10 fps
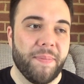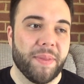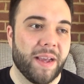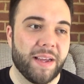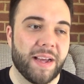
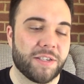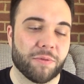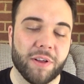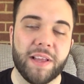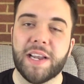It's
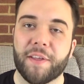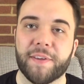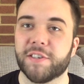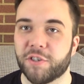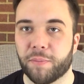really
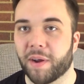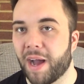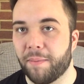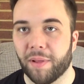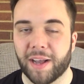nothing super
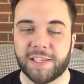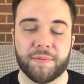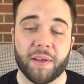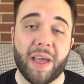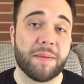complex.
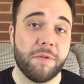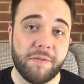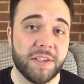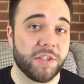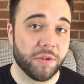If you like
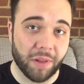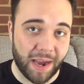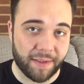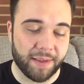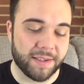movies, you'd
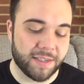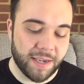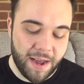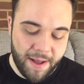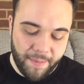like this.
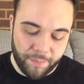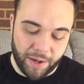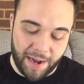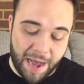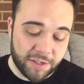
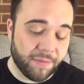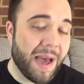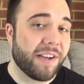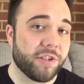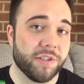But House of
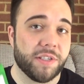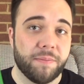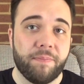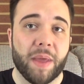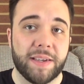Ashes,
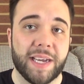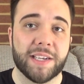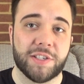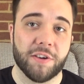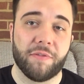I dig
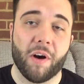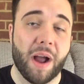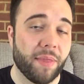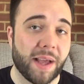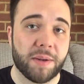it so far.
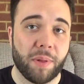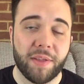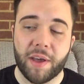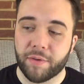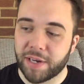I'd like to play
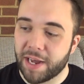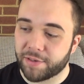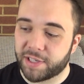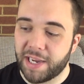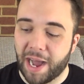the other
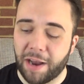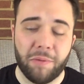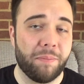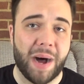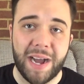DLC. I
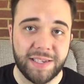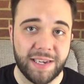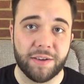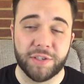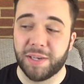don't buy
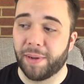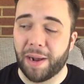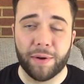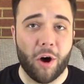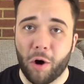DLC, but
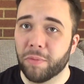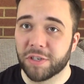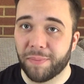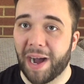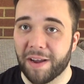I would
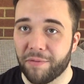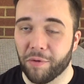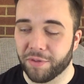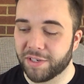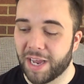almost buy it
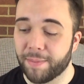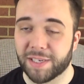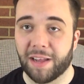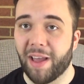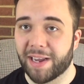for this game
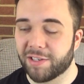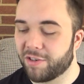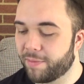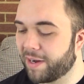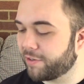because I like it
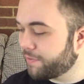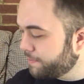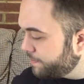so much.